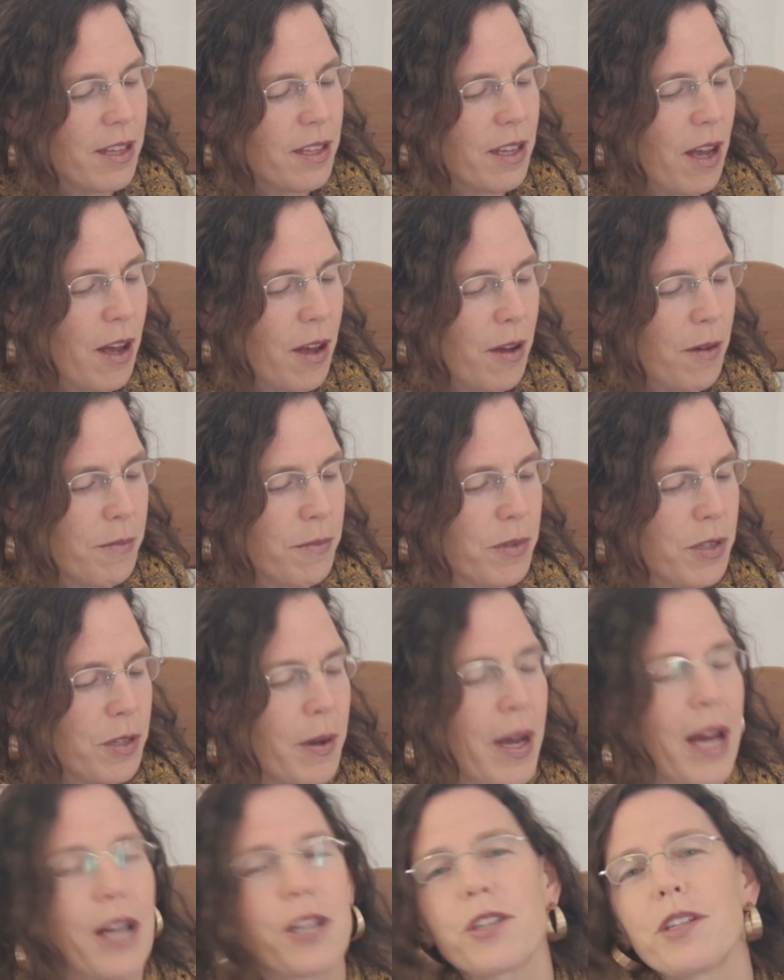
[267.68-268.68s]
So
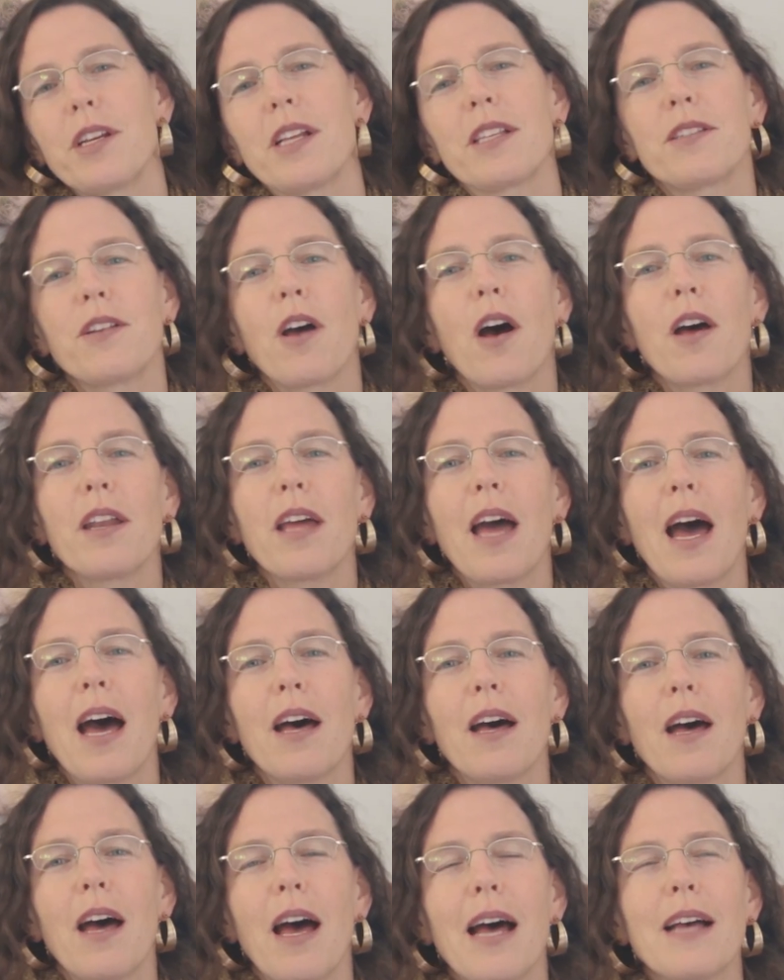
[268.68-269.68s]
actually, it's not
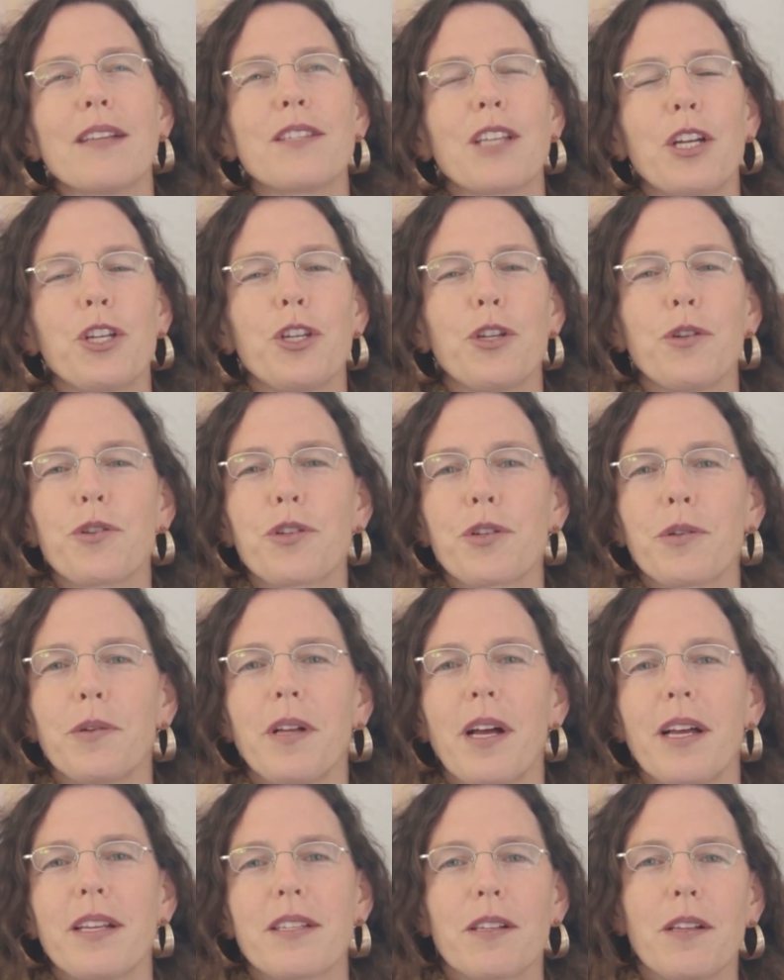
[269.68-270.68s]
as unusual
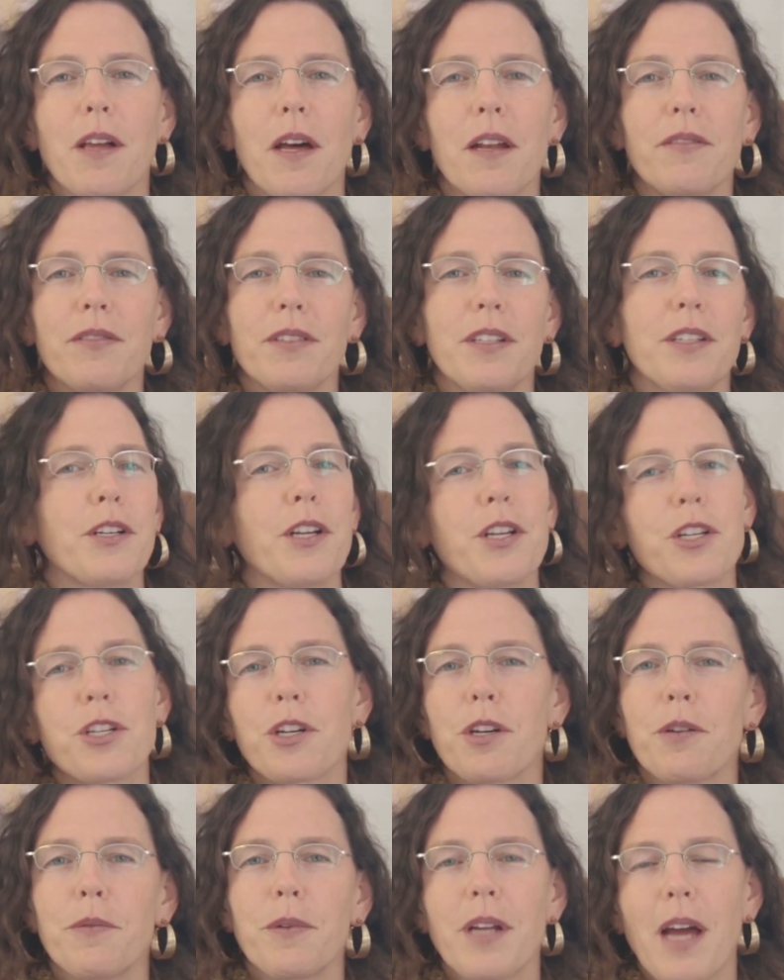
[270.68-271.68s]
as a lot of
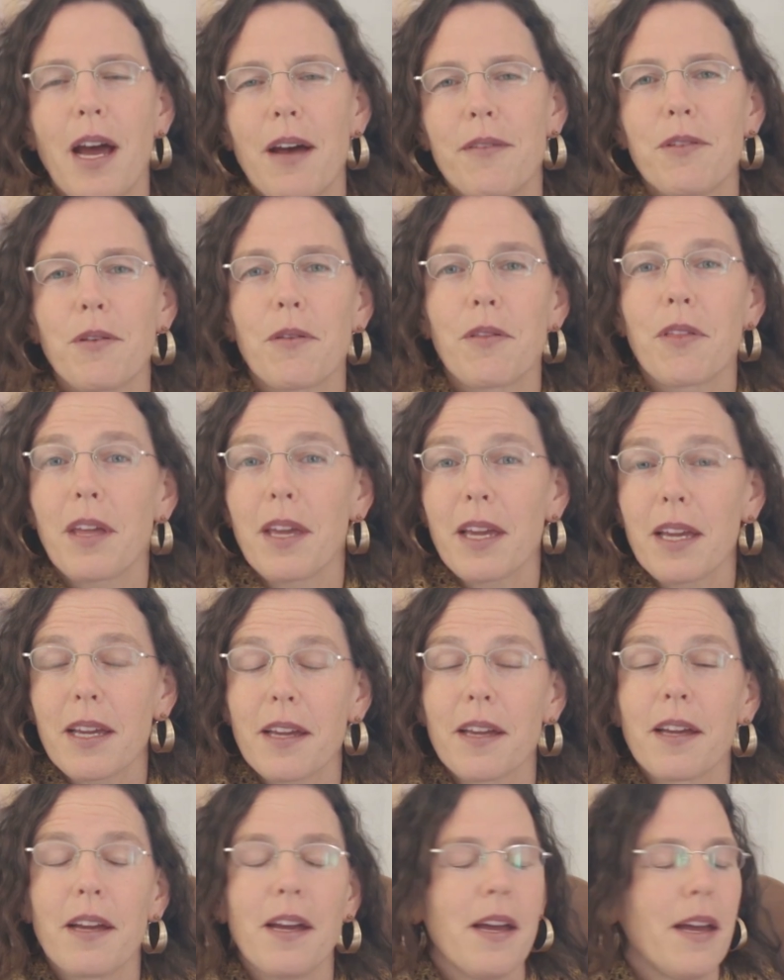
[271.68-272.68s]
literature would have you
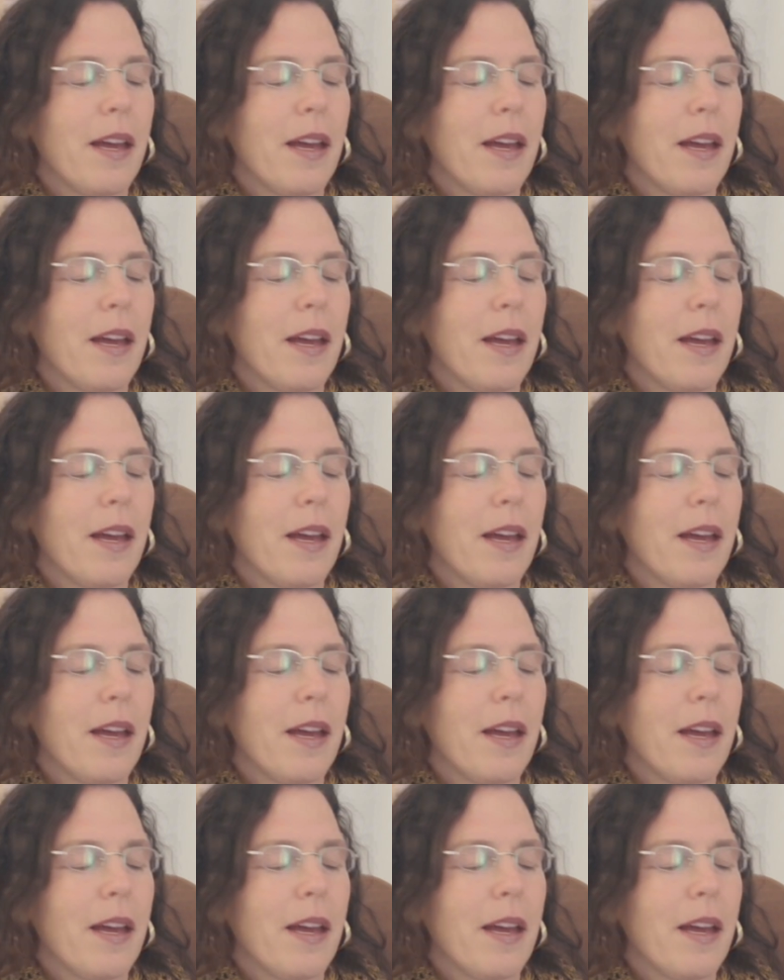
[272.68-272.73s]
think,